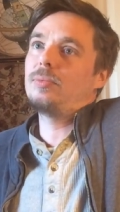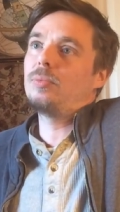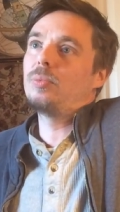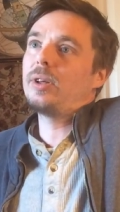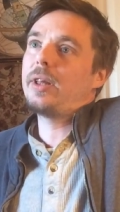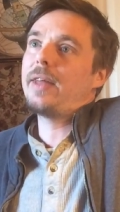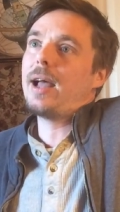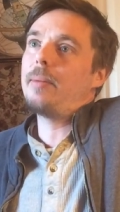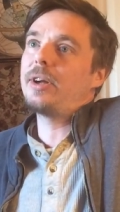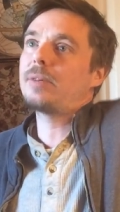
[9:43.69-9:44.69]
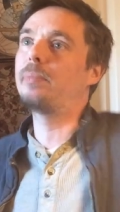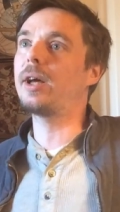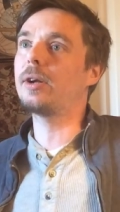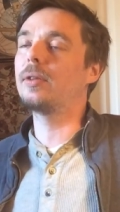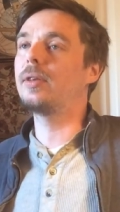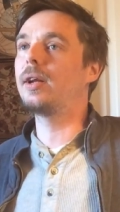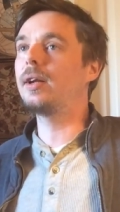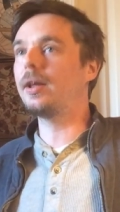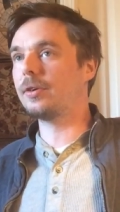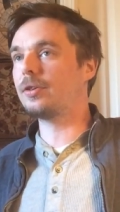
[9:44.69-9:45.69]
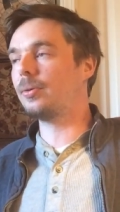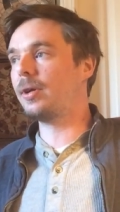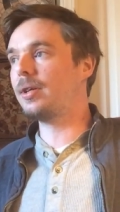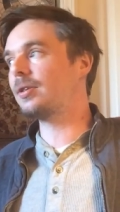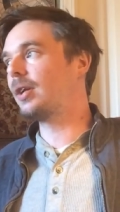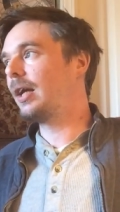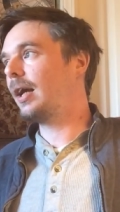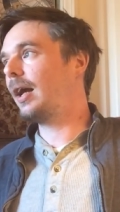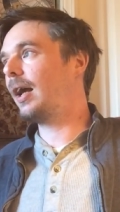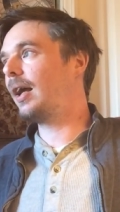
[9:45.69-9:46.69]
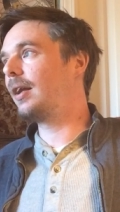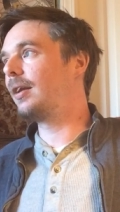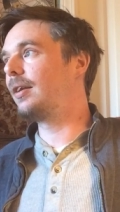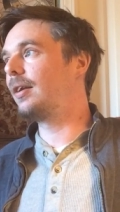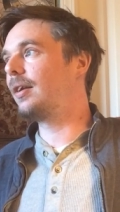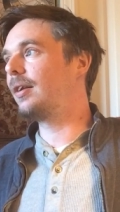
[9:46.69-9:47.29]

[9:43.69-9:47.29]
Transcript: really that much better than another choice and